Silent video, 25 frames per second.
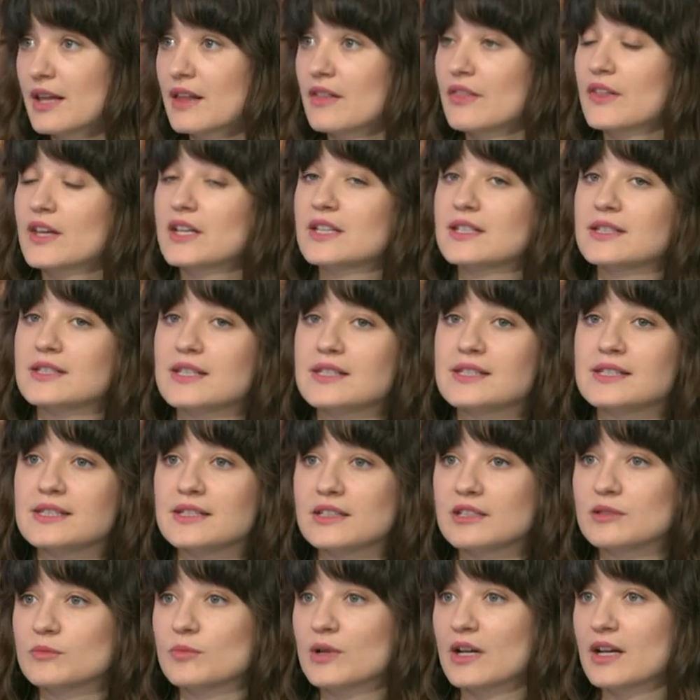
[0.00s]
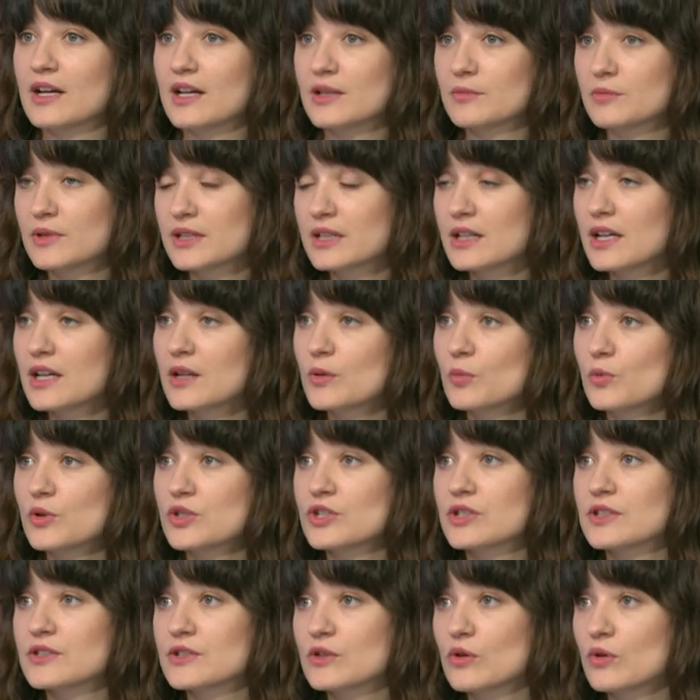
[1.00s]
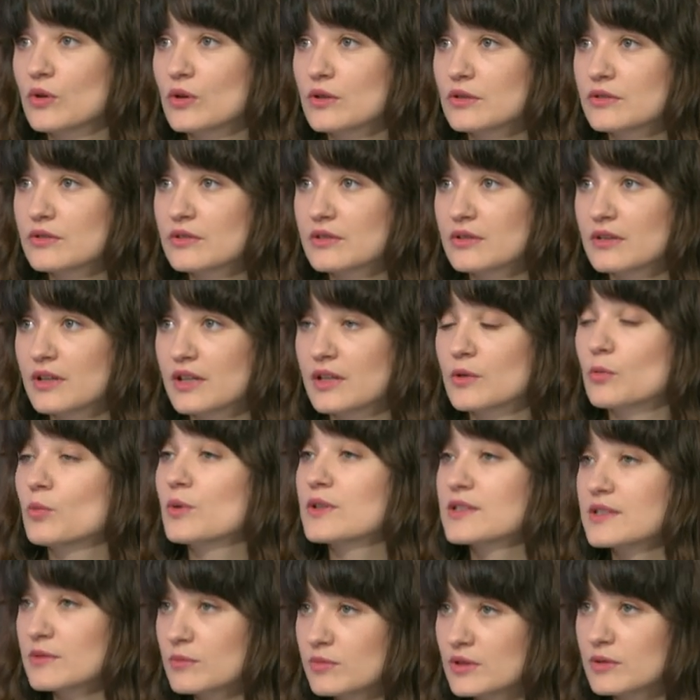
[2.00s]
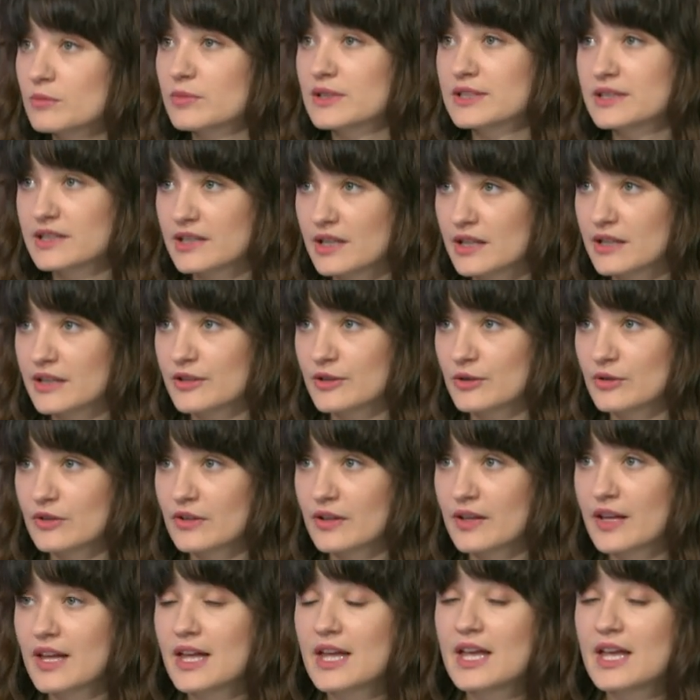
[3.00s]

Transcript: That is a cinema almanac, which is called Invisible Battalion.